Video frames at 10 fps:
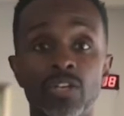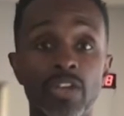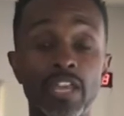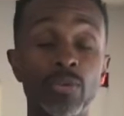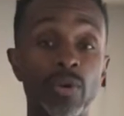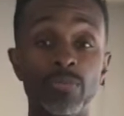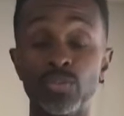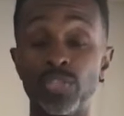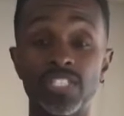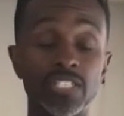anywhere
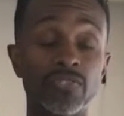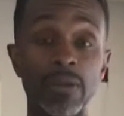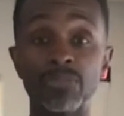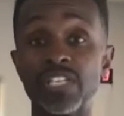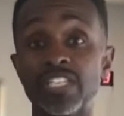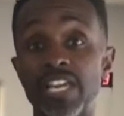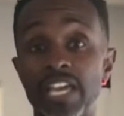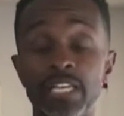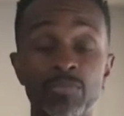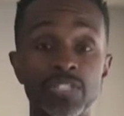between 65% to
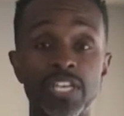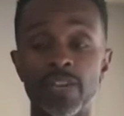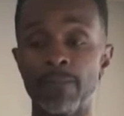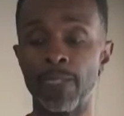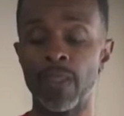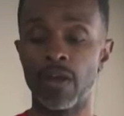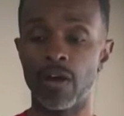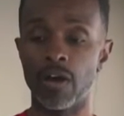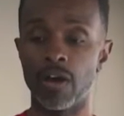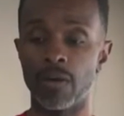
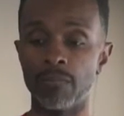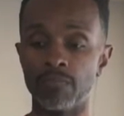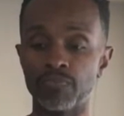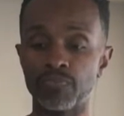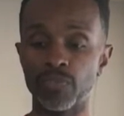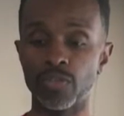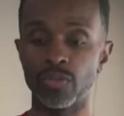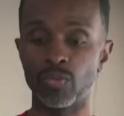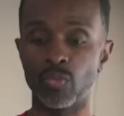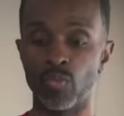80%.
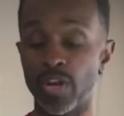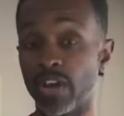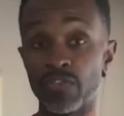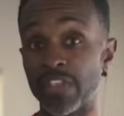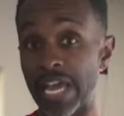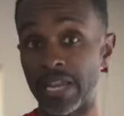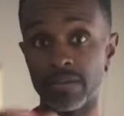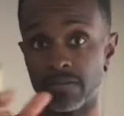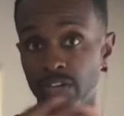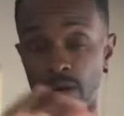Whatever
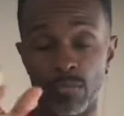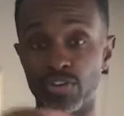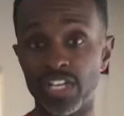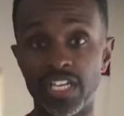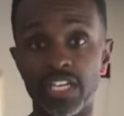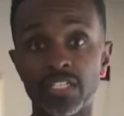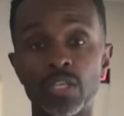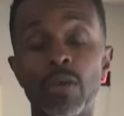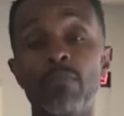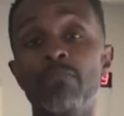that number is,
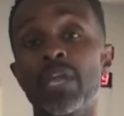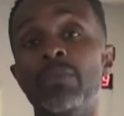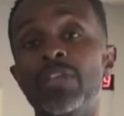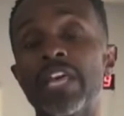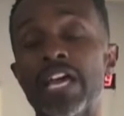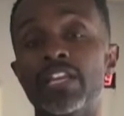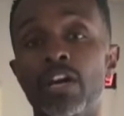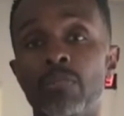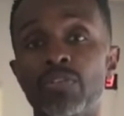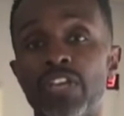maybe that
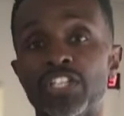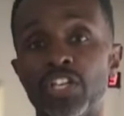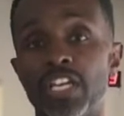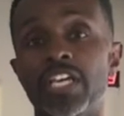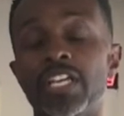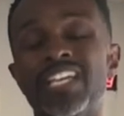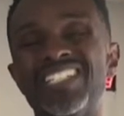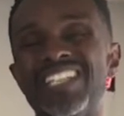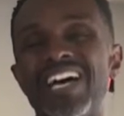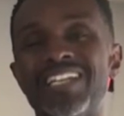number that you're hitting
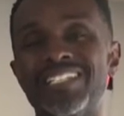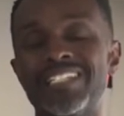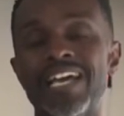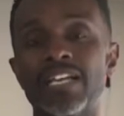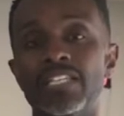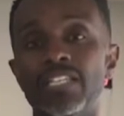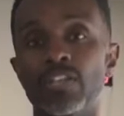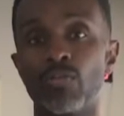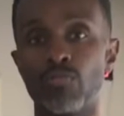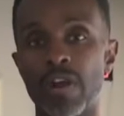is not exactly
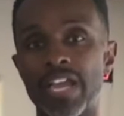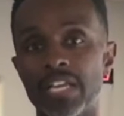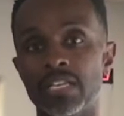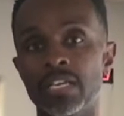the right